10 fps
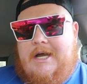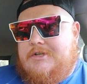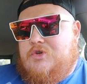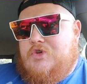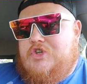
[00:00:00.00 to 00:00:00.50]

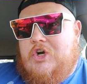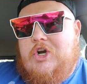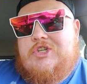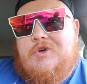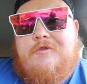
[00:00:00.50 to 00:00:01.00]
too
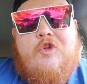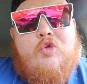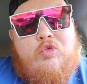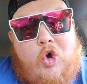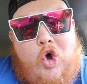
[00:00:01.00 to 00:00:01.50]
sure. So for the
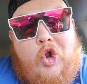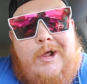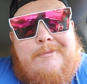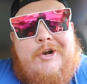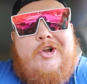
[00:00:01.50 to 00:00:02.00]
roll,
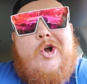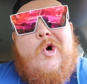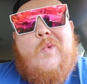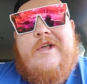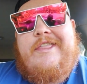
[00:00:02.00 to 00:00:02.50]
I'm gonna go
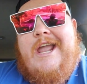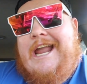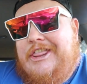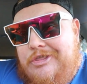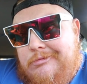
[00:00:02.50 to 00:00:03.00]
with
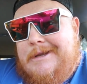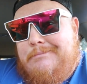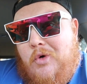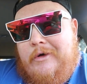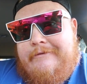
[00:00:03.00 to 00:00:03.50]
a
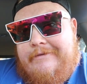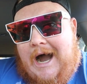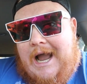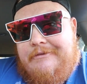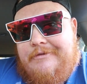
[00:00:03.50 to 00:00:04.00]
3.5.
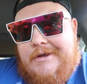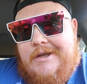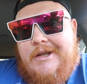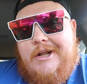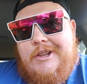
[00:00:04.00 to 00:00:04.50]

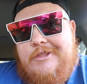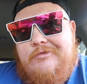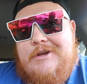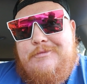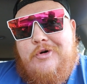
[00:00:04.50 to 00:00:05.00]

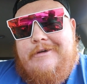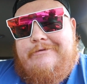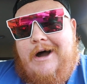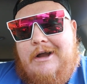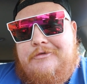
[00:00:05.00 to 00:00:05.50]

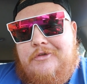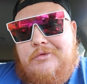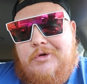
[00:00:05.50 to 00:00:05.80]
3.5 for the